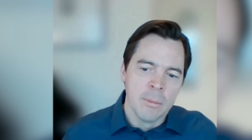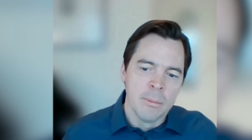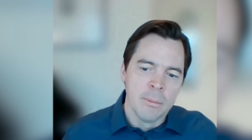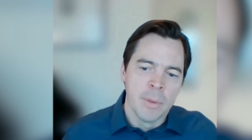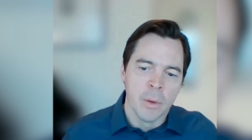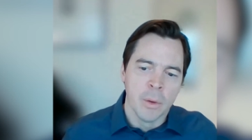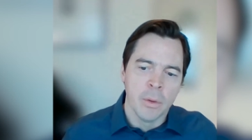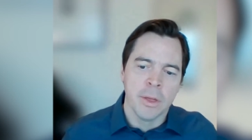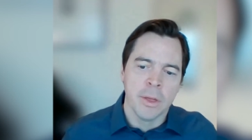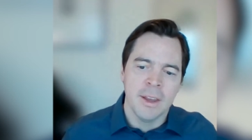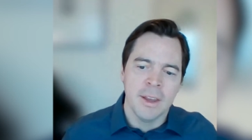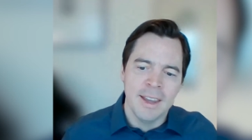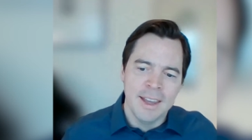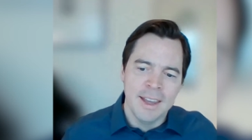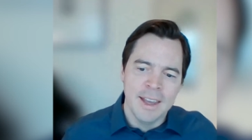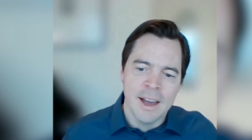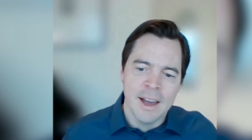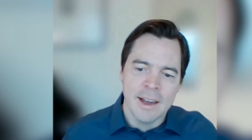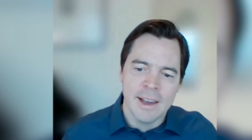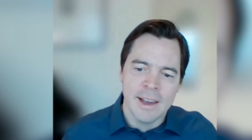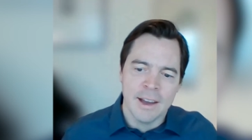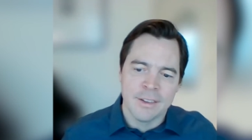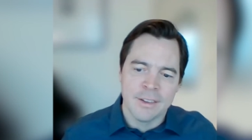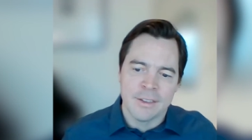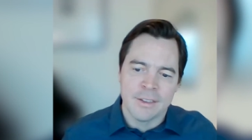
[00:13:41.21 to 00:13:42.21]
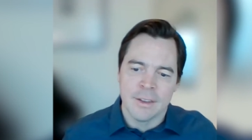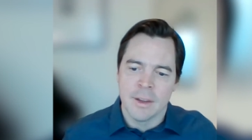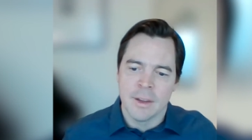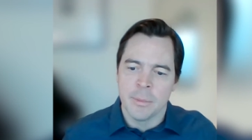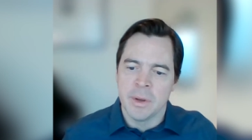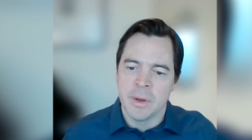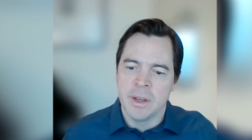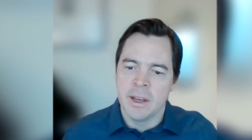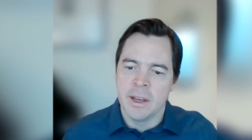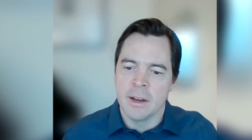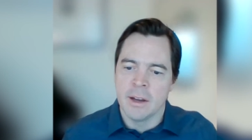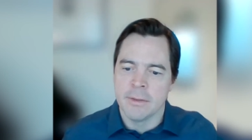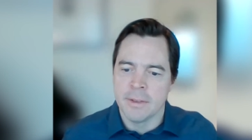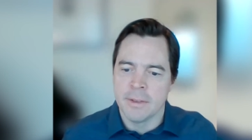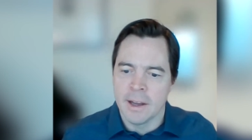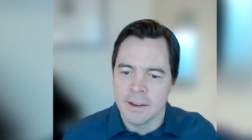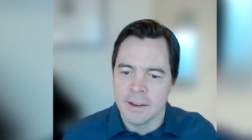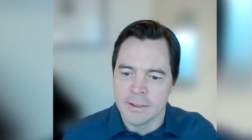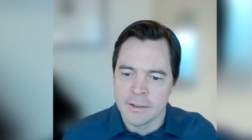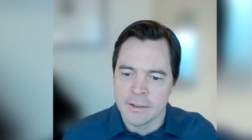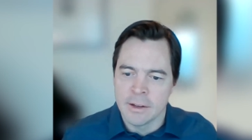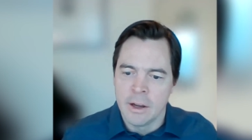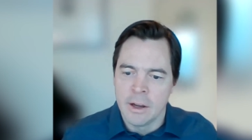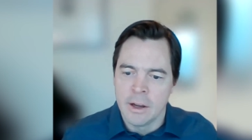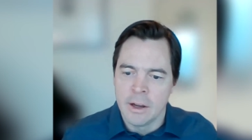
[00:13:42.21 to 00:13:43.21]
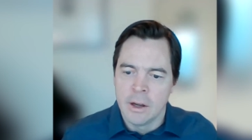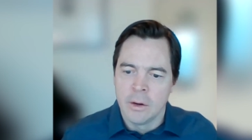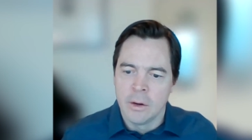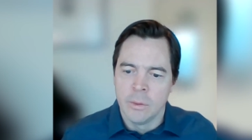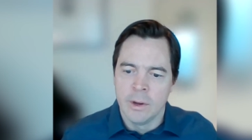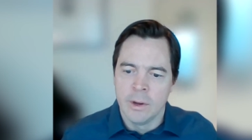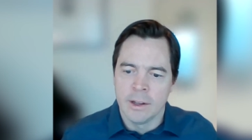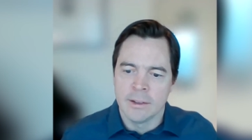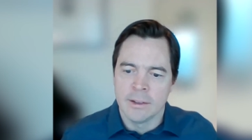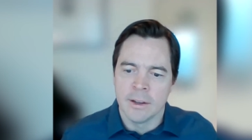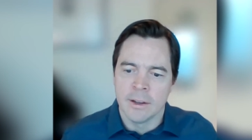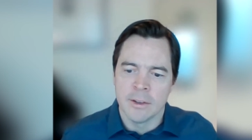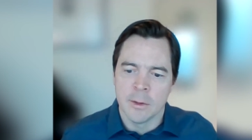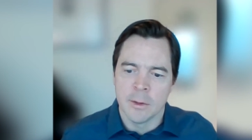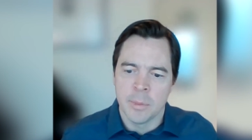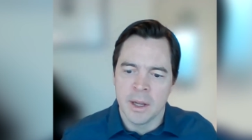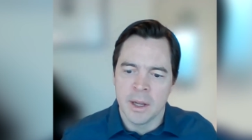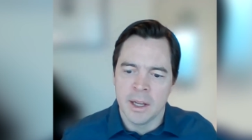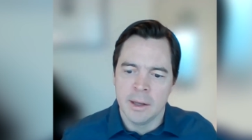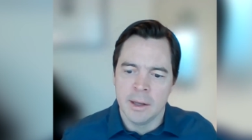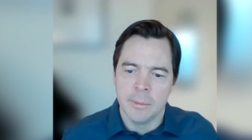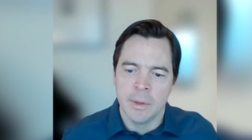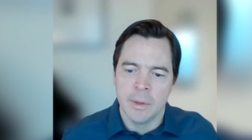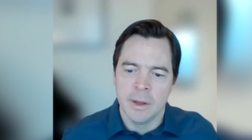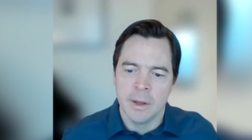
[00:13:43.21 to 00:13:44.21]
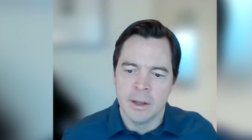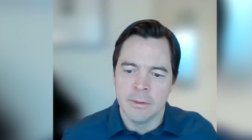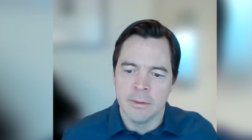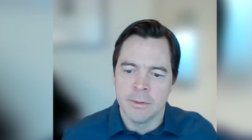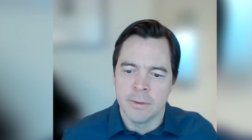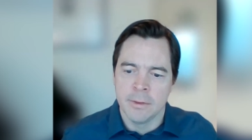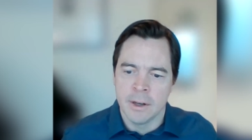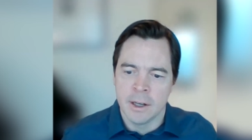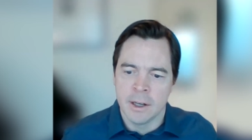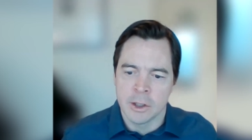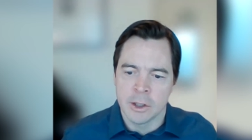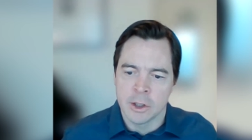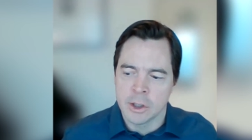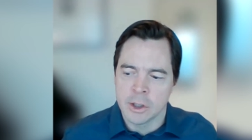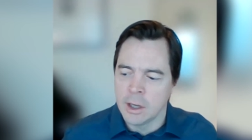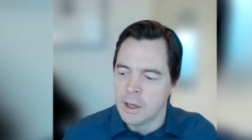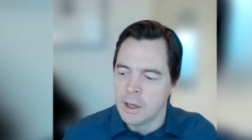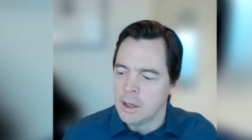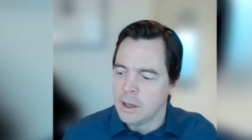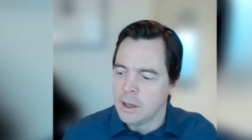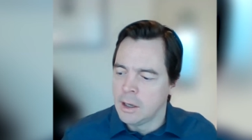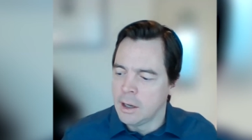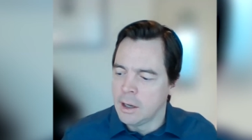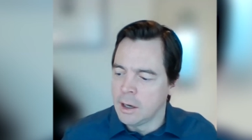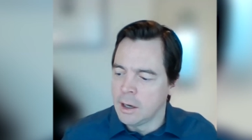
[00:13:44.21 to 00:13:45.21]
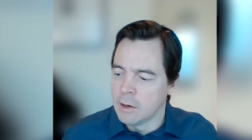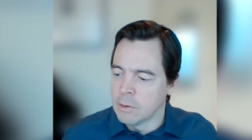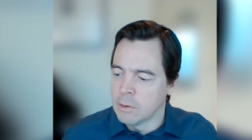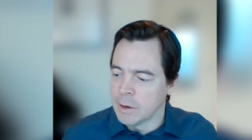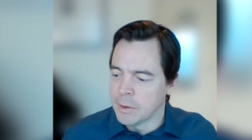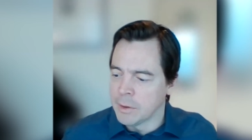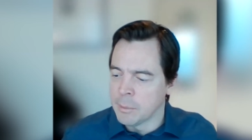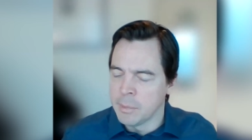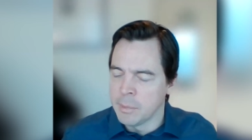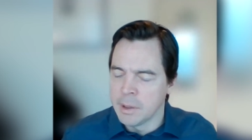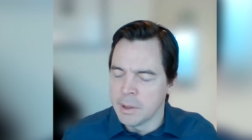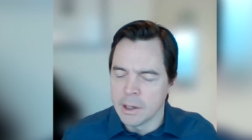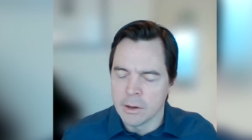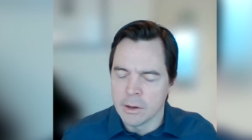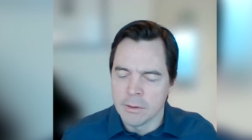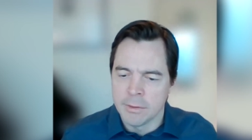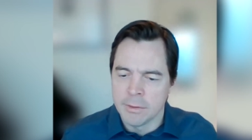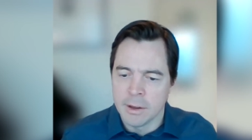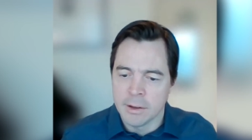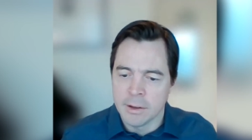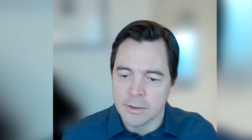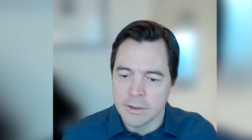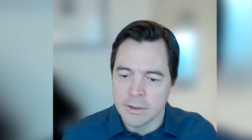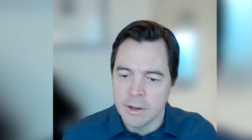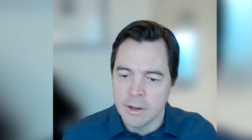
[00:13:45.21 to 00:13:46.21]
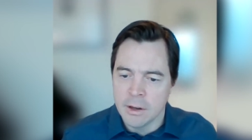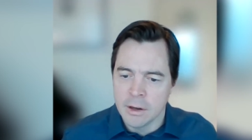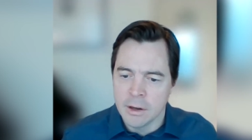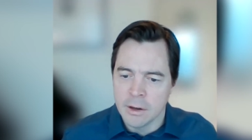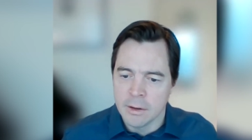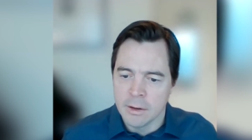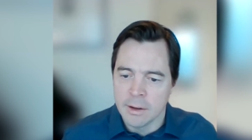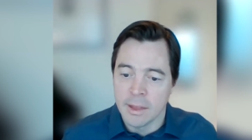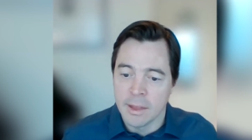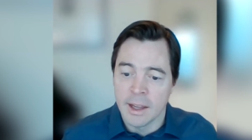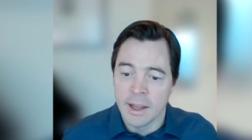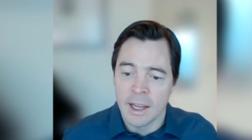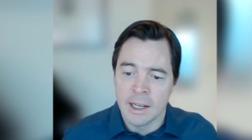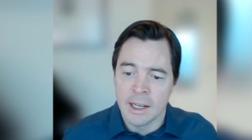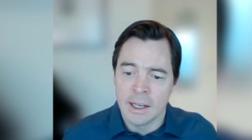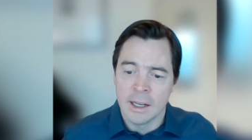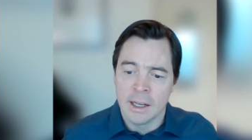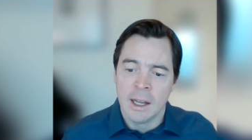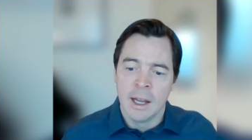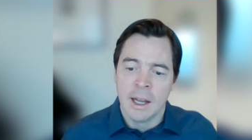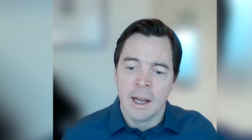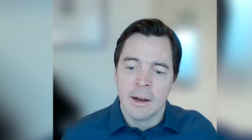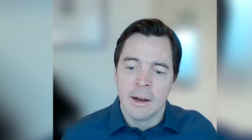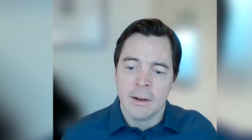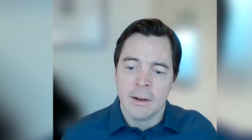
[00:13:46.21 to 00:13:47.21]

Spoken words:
Both the EIS and the PFS, we anticipate being finished around the middle of this year, and then